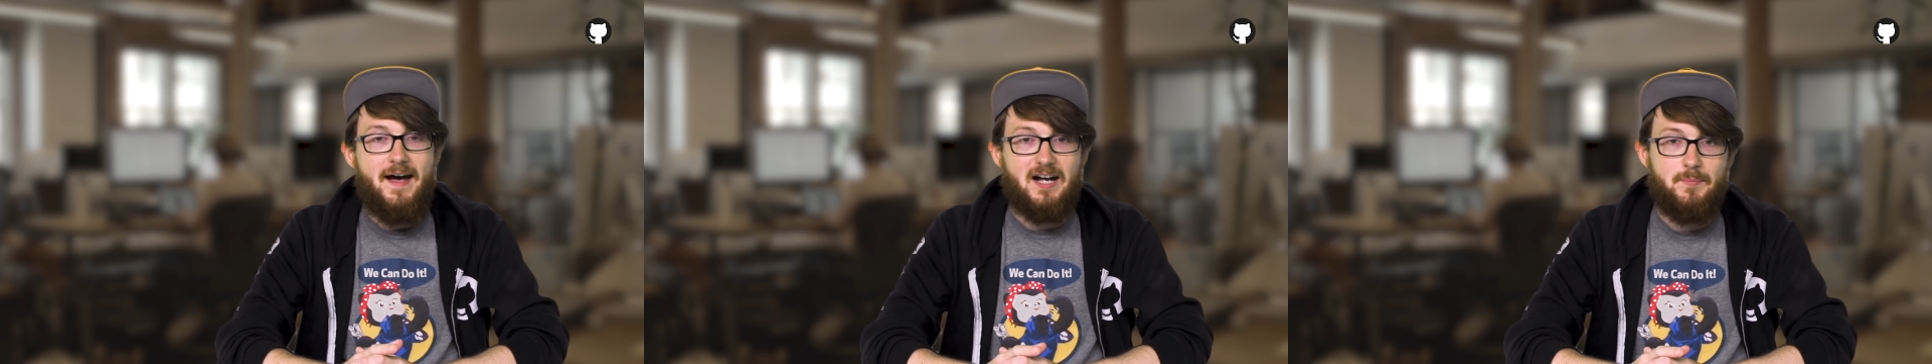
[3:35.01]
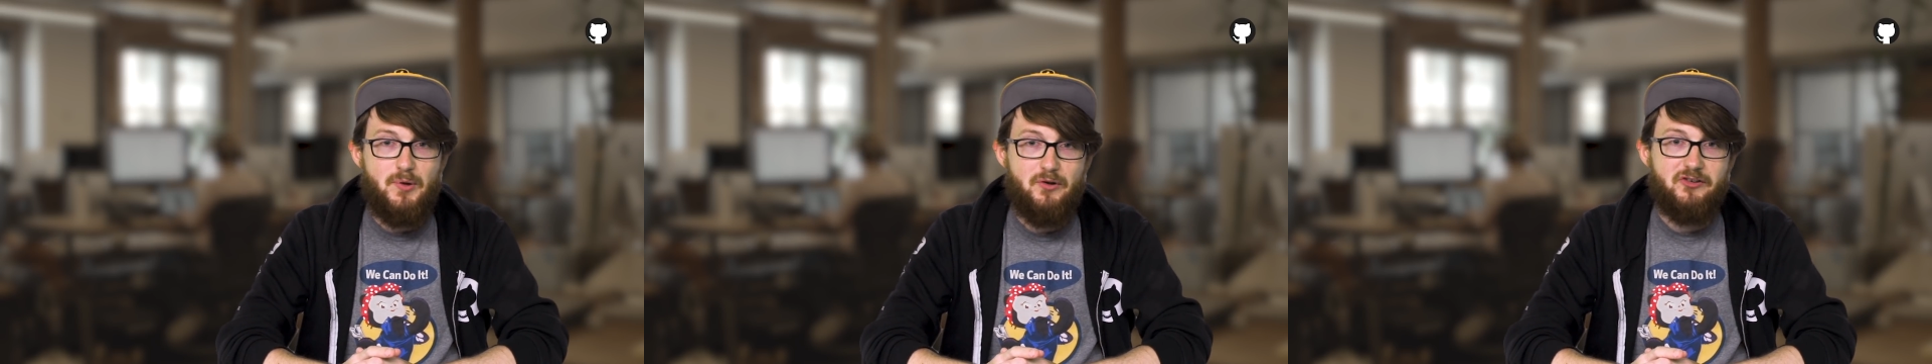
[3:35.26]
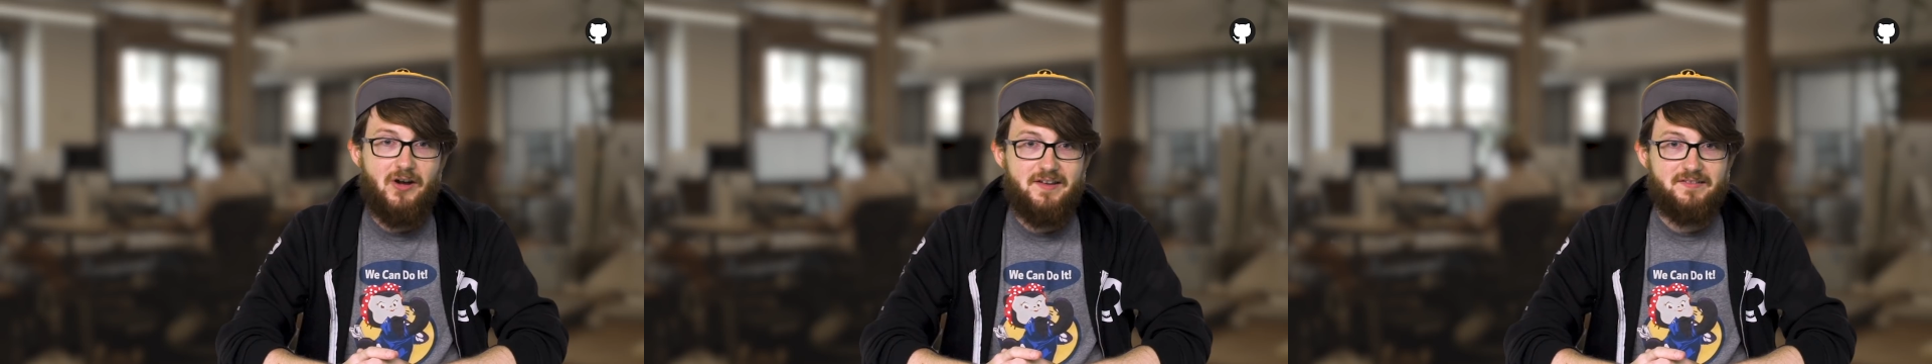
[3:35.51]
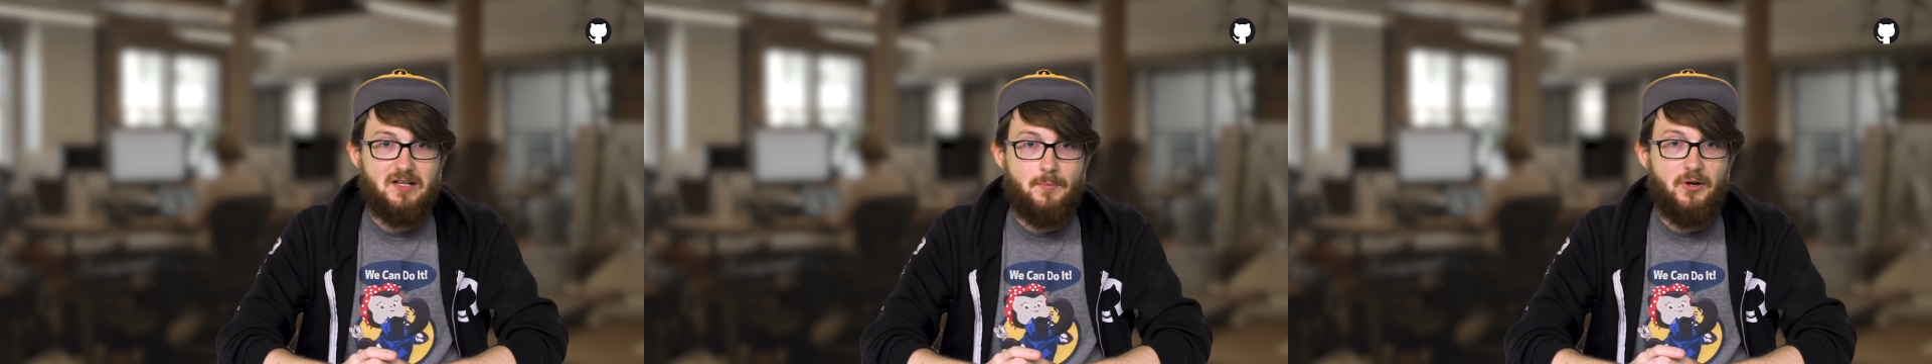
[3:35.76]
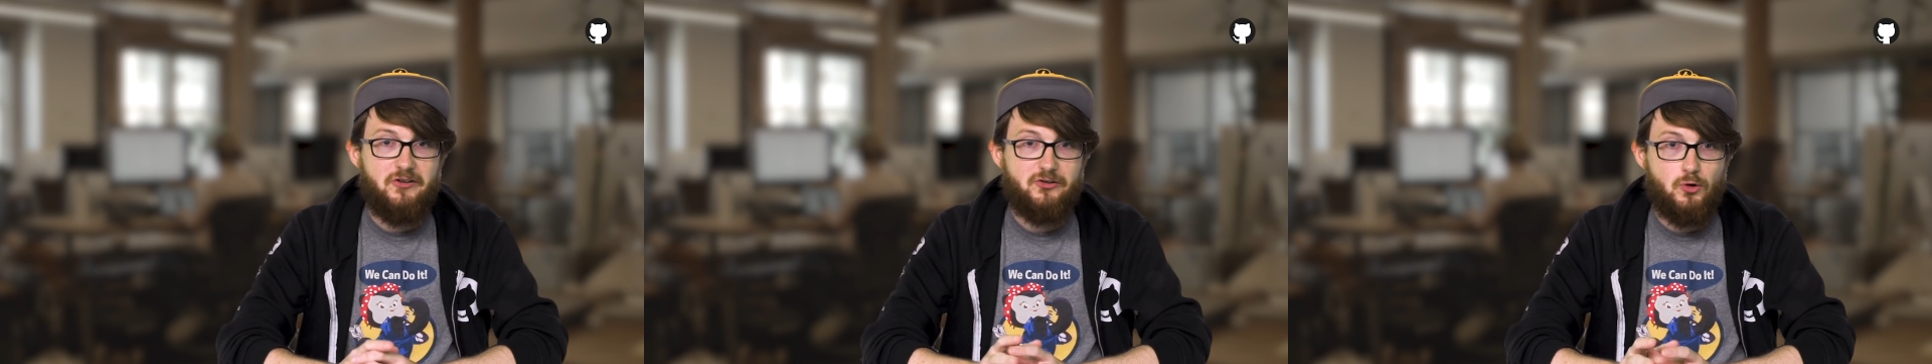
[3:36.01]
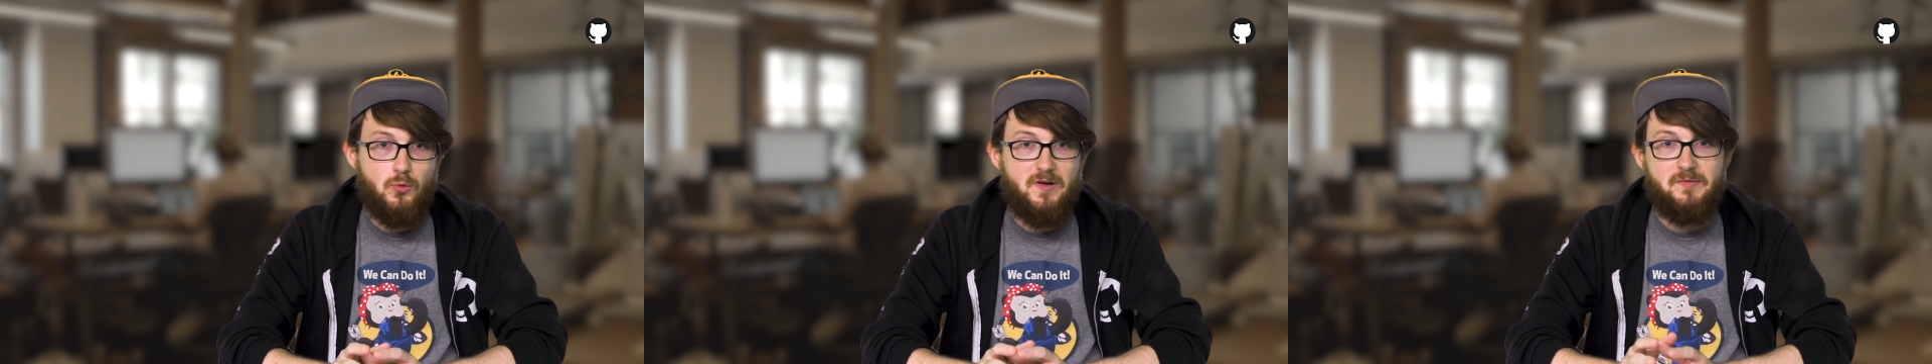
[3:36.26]
A computer science club at a
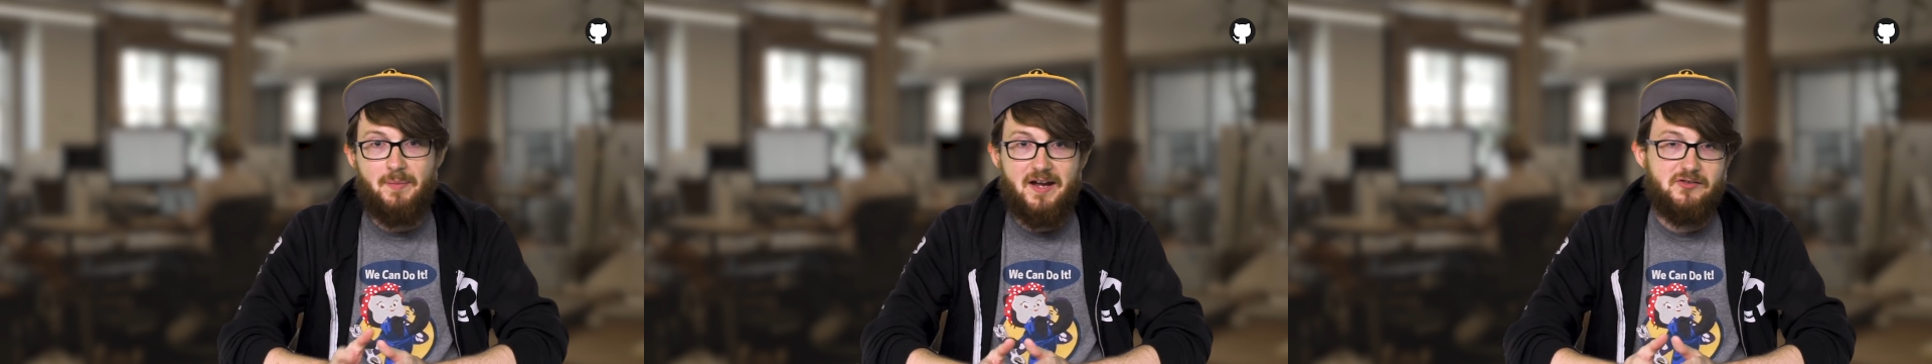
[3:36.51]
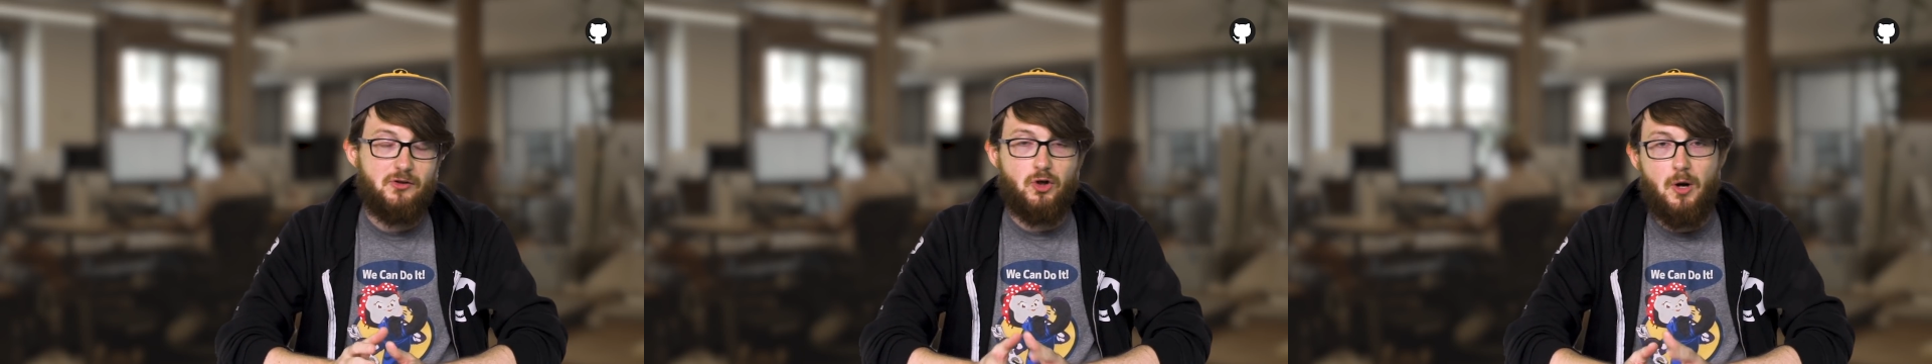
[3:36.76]
school is based on a